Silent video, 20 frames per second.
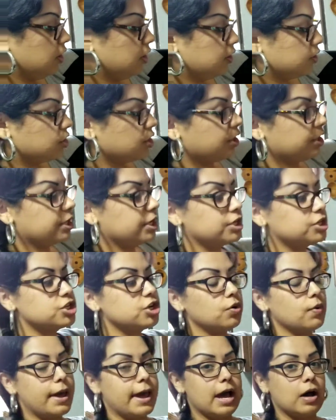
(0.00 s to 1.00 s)

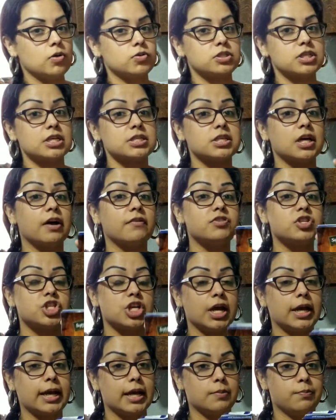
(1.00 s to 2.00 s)
32 ounces of
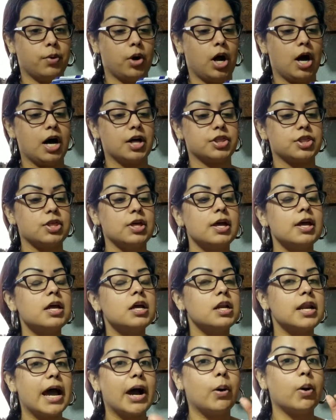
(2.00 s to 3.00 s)
chicken broth.
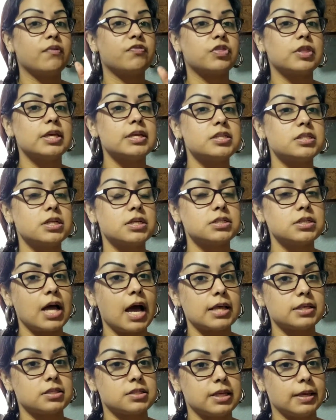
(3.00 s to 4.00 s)
Now, if this does
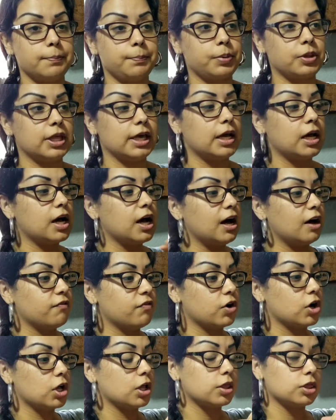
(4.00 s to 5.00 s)
not simply
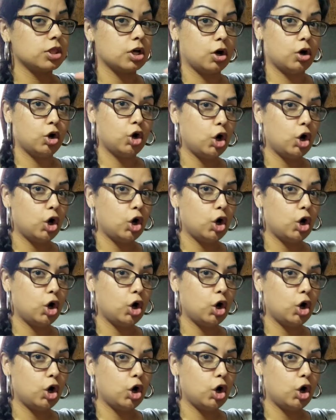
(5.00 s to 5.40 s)
cover the